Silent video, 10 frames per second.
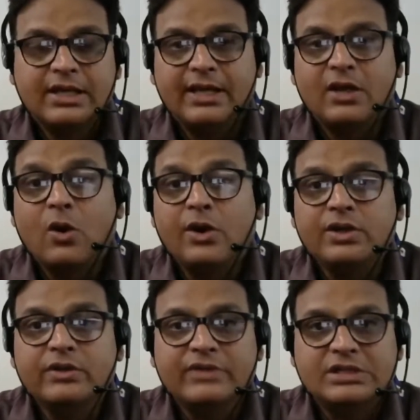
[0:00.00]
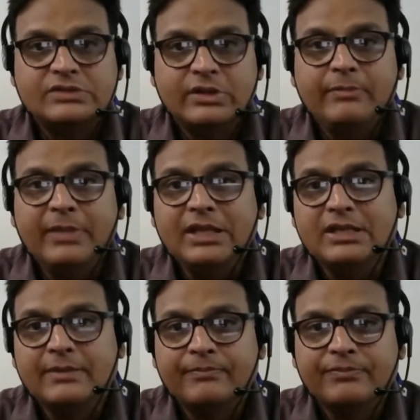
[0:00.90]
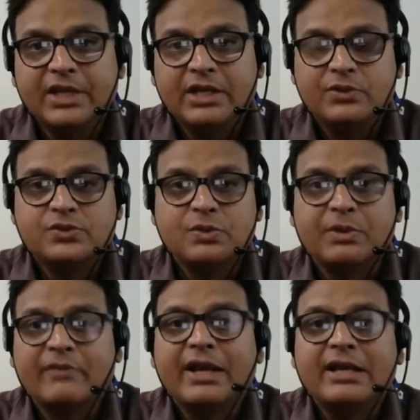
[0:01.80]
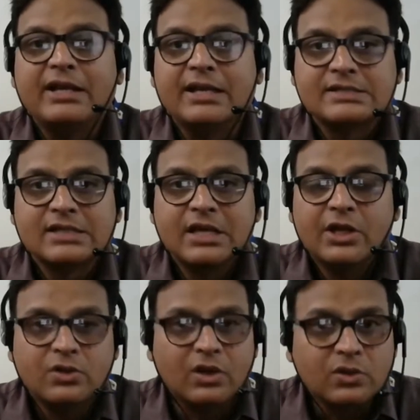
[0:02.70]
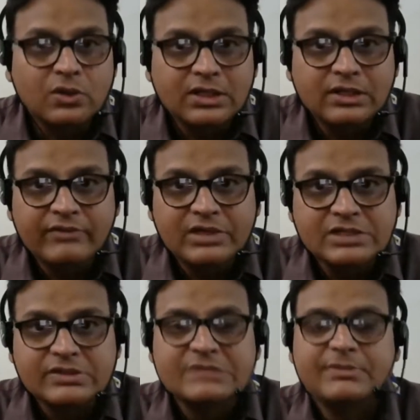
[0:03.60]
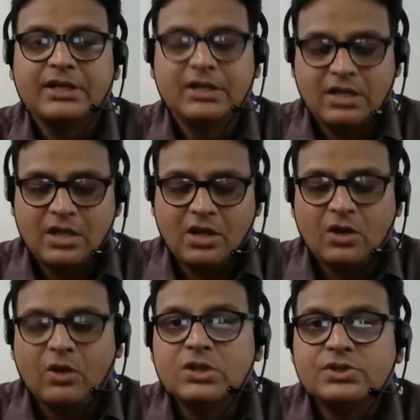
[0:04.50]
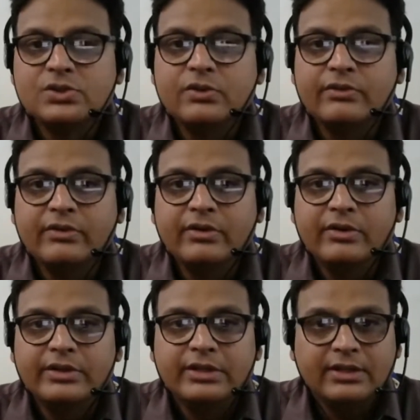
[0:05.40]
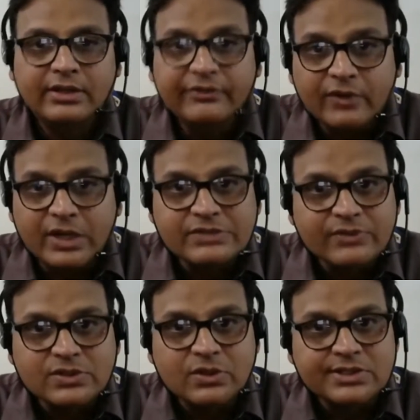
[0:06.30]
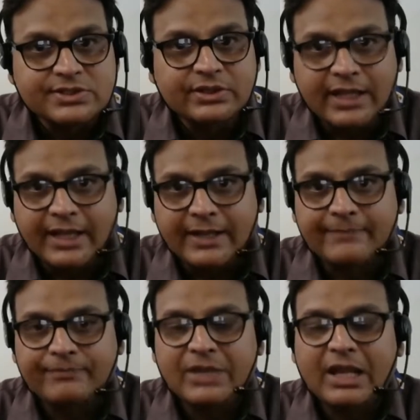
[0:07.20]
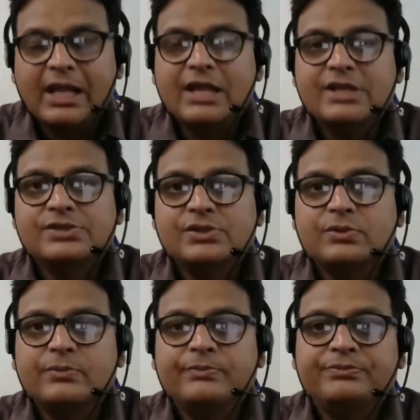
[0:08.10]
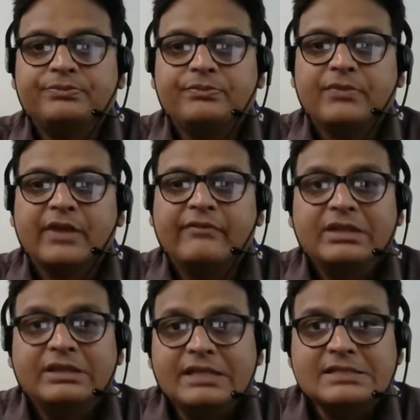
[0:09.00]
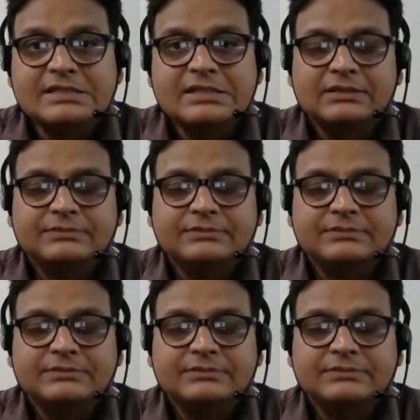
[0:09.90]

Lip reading: an audio visual medium. It used to provide us not only the visuals, but also the voice was also there. So with this,